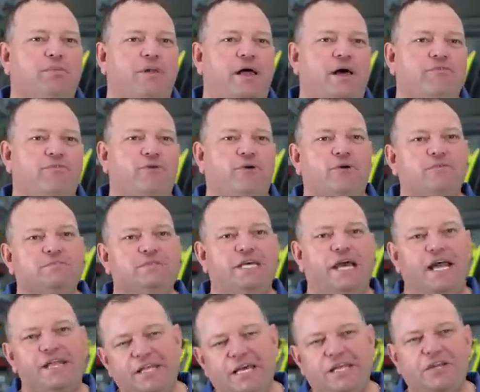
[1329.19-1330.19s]
platform
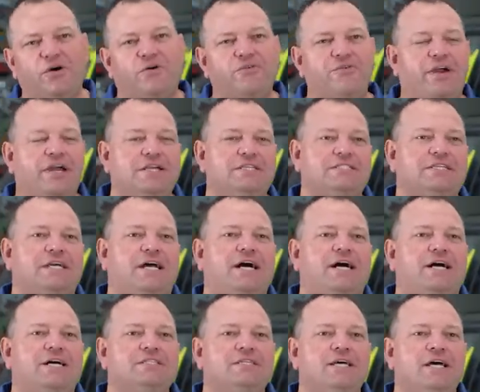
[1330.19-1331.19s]
saying they're not race
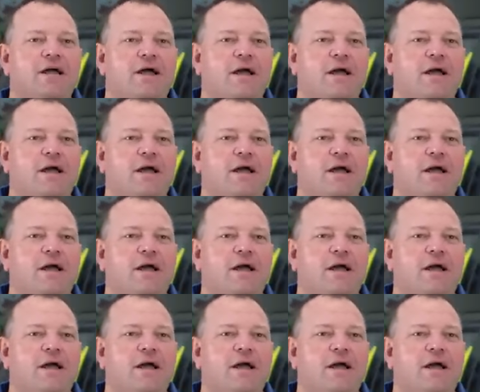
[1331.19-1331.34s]
cars,